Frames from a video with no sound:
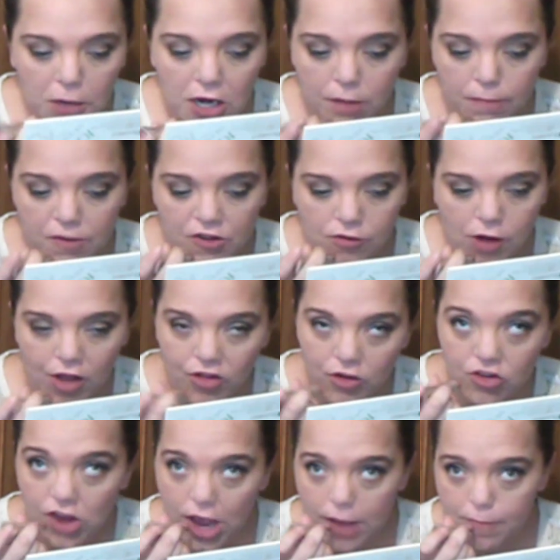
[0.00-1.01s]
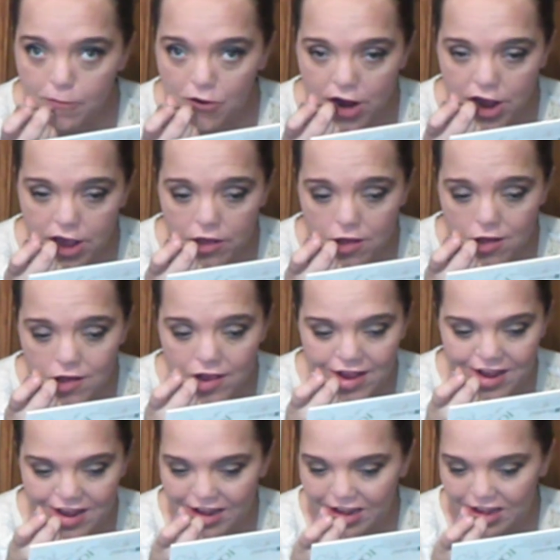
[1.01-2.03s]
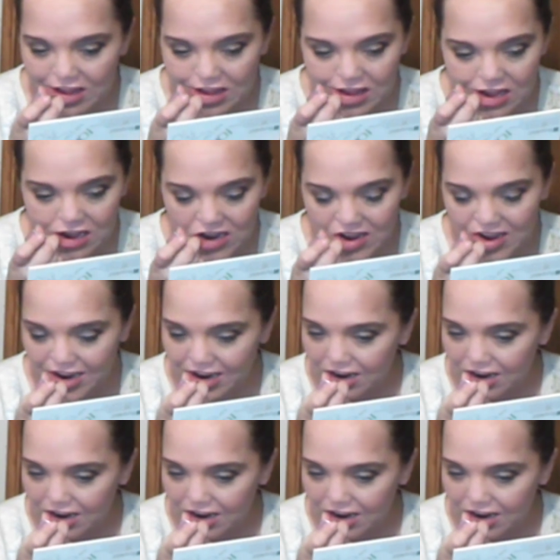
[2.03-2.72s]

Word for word: my lips are rather chapped right now. So,